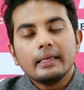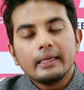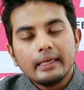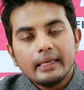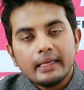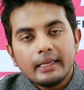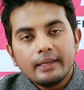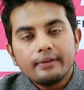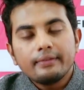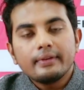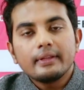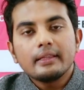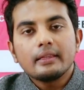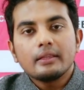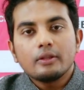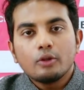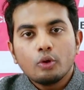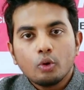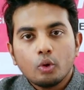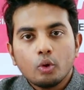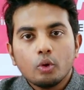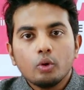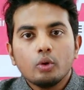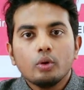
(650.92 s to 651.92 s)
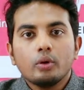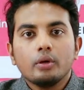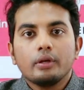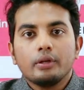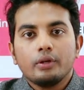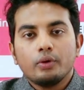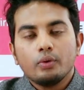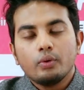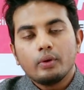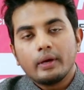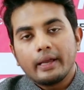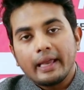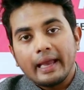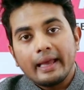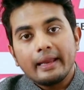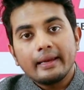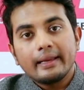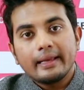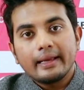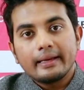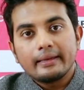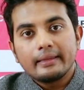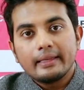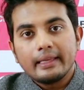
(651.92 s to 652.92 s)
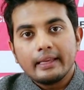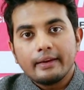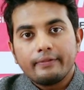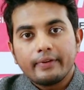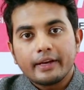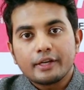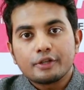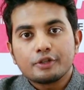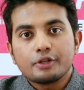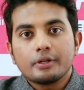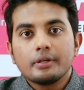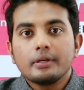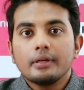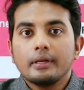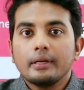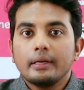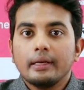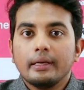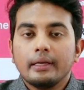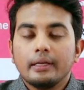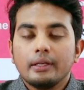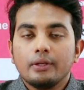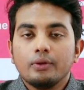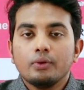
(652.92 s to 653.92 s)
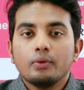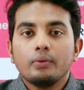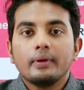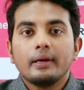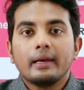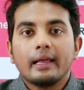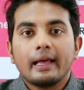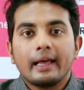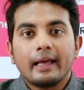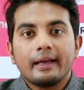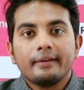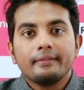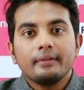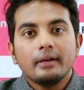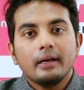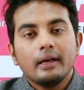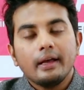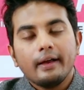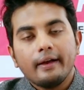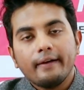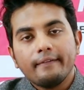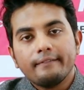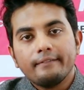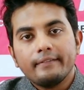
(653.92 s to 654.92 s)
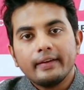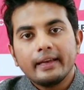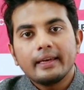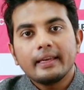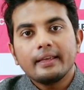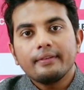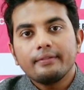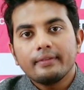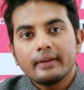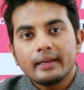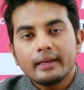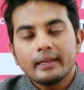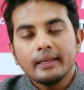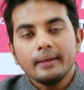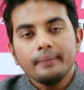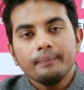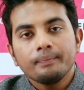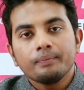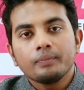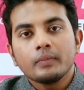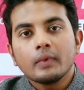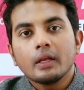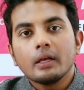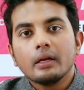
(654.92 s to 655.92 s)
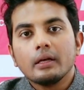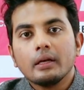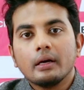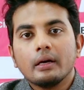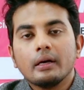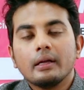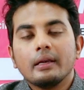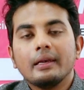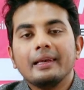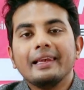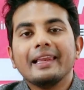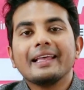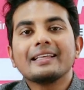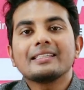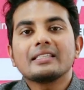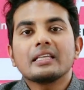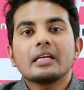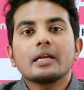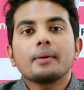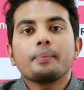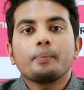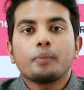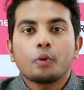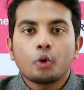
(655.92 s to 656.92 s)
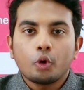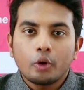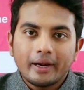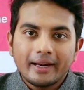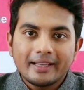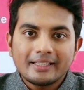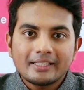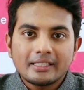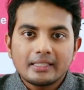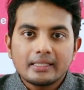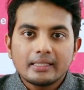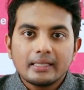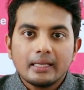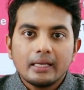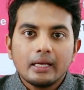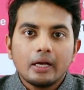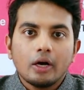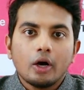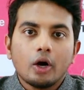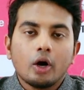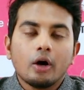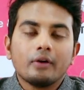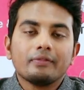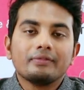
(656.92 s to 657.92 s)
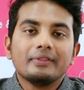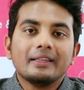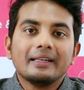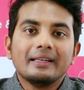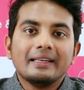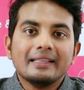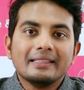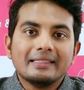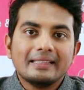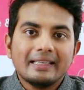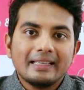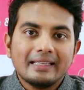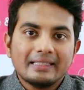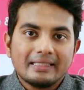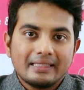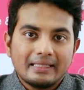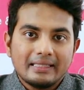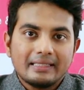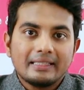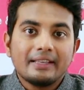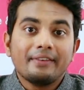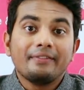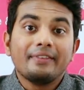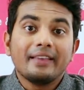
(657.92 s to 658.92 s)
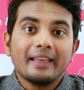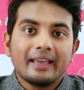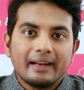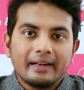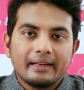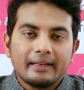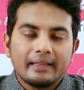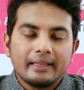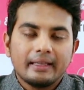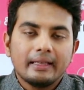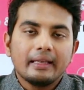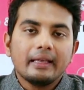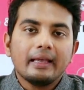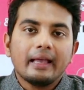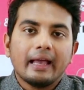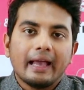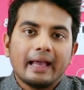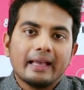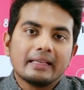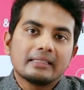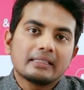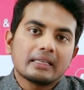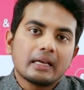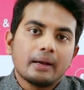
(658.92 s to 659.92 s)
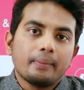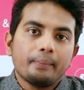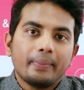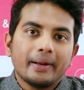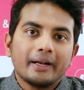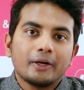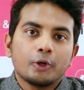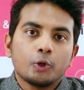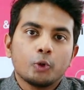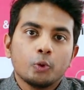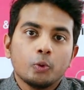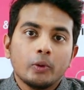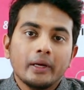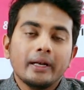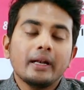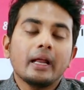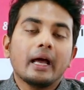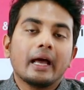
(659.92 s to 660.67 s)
even though you can get the infection, you will have a very lesser progress of the disease severity as compared to an